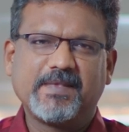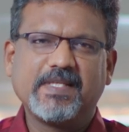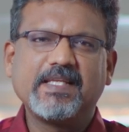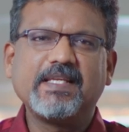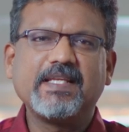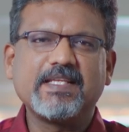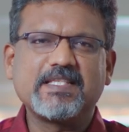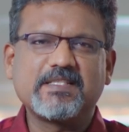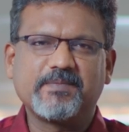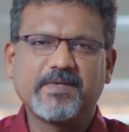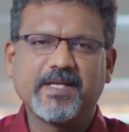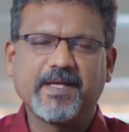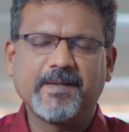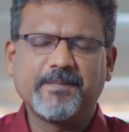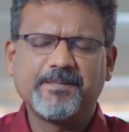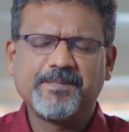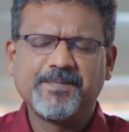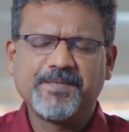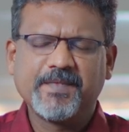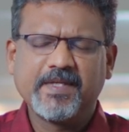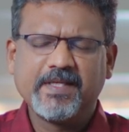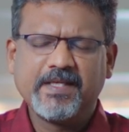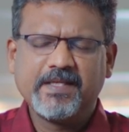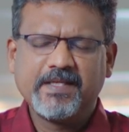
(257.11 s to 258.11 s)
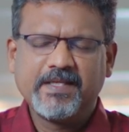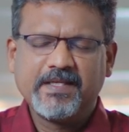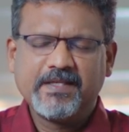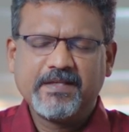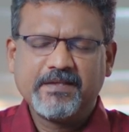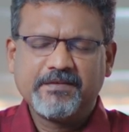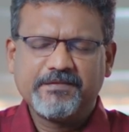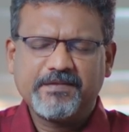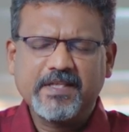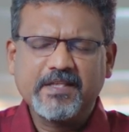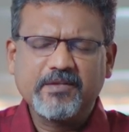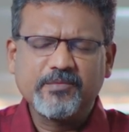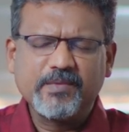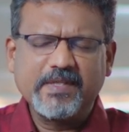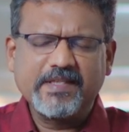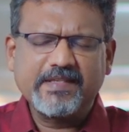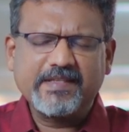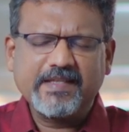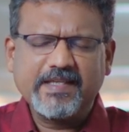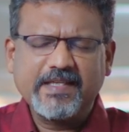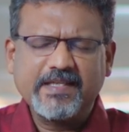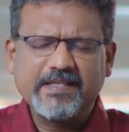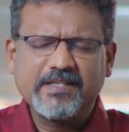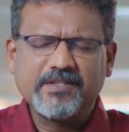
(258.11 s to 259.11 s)
Let's pray. Father, we
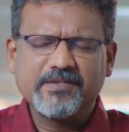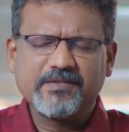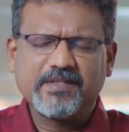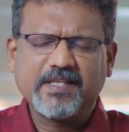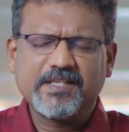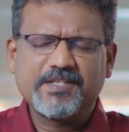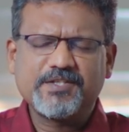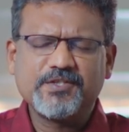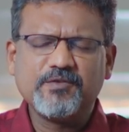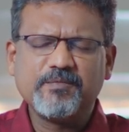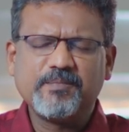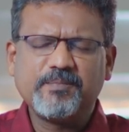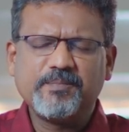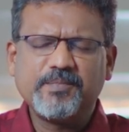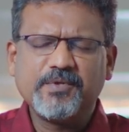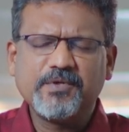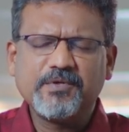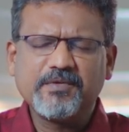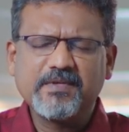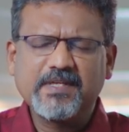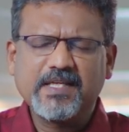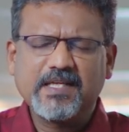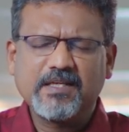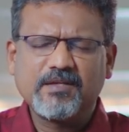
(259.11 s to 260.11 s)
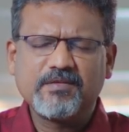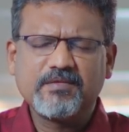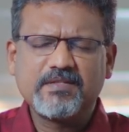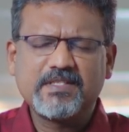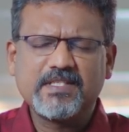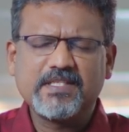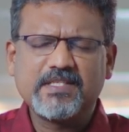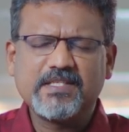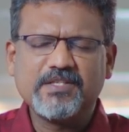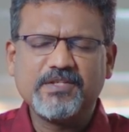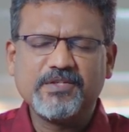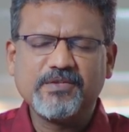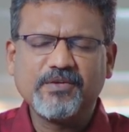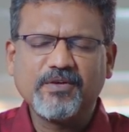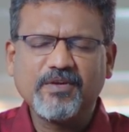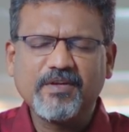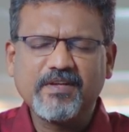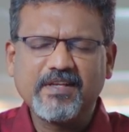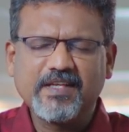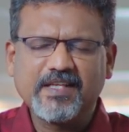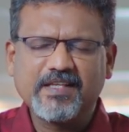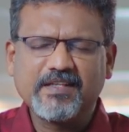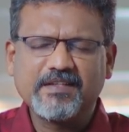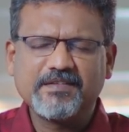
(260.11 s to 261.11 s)
thank you that you poured out your
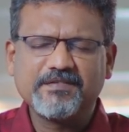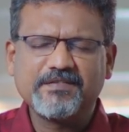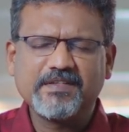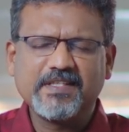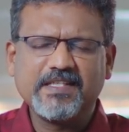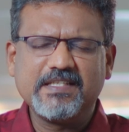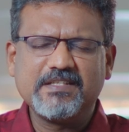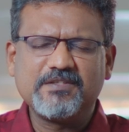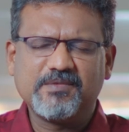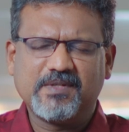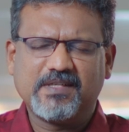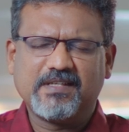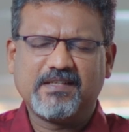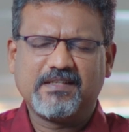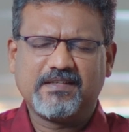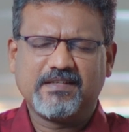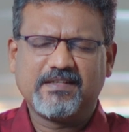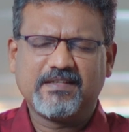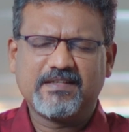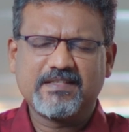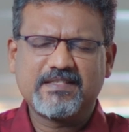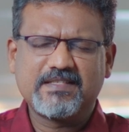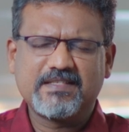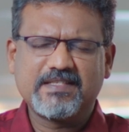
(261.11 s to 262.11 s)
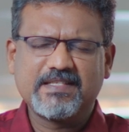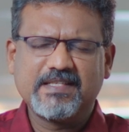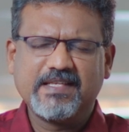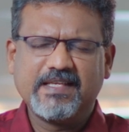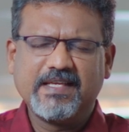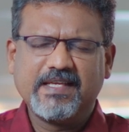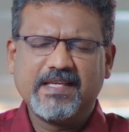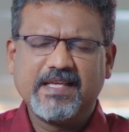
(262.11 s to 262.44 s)
love into our hearts.